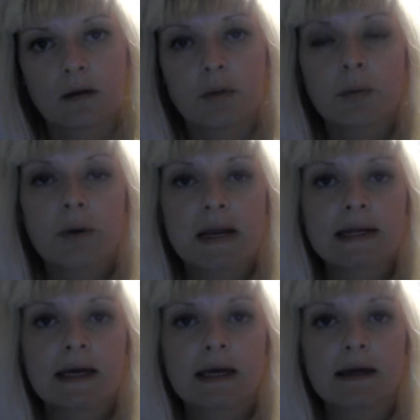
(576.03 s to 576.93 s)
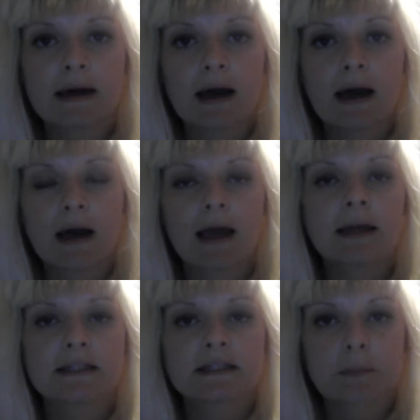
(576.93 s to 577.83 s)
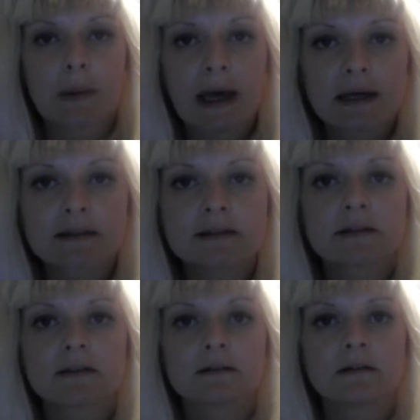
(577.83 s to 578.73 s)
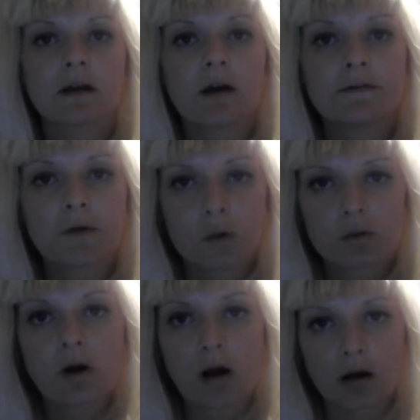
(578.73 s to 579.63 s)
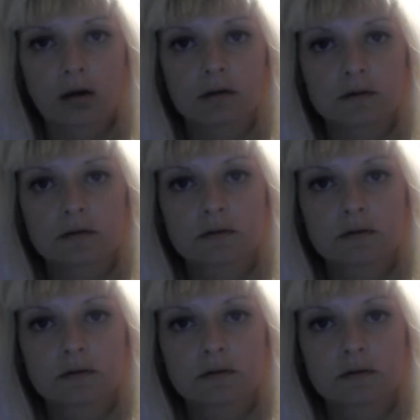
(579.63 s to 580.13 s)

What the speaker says: But Brenda, I expect a phone call